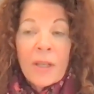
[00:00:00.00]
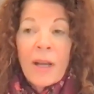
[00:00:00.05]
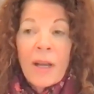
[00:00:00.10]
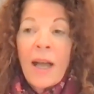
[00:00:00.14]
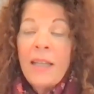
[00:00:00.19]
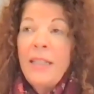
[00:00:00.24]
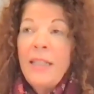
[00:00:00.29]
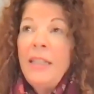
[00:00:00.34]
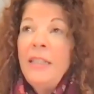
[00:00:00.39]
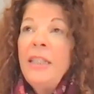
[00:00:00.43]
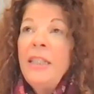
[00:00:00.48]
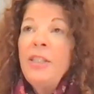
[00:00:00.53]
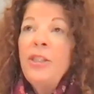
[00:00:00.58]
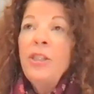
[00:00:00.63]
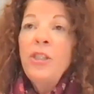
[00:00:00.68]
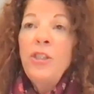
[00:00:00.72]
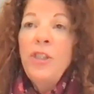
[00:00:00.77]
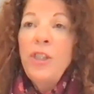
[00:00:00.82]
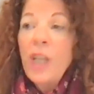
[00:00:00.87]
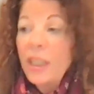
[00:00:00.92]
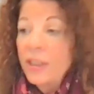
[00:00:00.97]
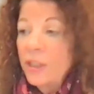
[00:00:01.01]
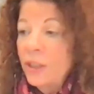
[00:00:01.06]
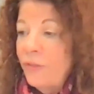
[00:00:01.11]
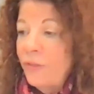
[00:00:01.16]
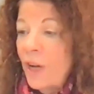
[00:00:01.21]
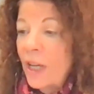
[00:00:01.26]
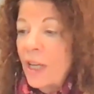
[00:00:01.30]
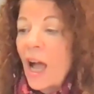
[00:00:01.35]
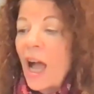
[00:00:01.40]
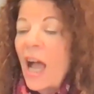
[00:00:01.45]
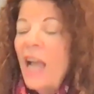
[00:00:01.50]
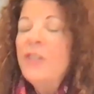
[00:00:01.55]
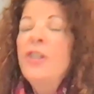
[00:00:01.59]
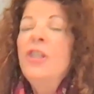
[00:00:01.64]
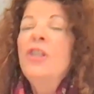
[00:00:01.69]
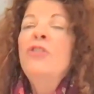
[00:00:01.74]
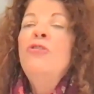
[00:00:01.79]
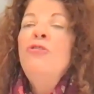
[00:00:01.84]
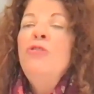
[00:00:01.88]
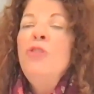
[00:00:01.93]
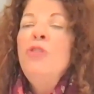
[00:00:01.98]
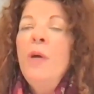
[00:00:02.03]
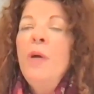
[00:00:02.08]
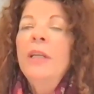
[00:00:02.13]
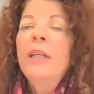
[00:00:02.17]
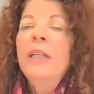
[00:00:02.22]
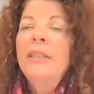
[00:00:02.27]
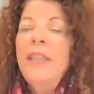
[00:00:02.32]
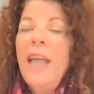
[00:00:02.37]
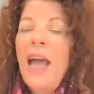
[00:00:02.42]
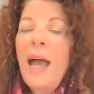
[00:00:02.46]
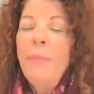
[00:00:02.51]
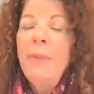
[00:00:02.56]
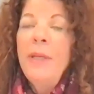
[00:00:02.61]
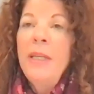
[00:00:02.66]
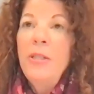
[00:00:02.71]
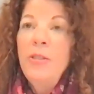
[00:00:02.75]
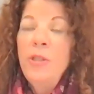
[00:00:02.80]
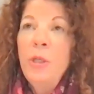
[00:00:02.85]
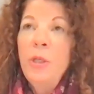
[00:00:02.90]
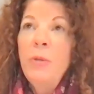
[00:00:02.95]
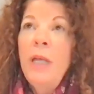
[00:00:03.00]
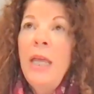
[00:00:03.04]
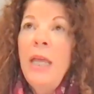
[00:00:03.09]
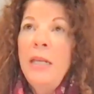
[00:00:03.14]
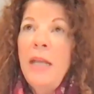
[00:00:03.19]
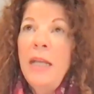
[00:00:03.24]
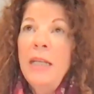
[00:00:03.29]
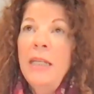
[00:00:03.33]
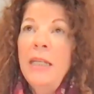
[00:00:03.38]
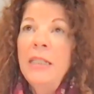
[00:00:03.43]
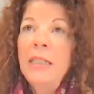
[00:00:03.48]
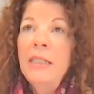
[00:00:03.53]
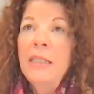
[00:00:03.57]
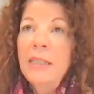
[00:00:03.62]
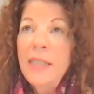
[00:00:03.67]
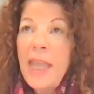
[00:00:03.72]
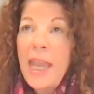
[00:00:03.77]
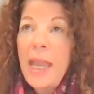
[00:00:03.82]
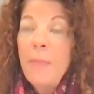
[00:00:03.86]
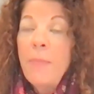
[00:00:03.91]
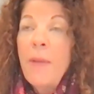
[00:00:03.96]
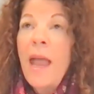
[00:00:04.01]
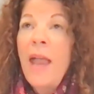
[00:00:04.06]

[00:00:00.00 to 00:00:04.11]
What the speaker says: I didn't need to justify it. I just knew I could tap into it and I could escape.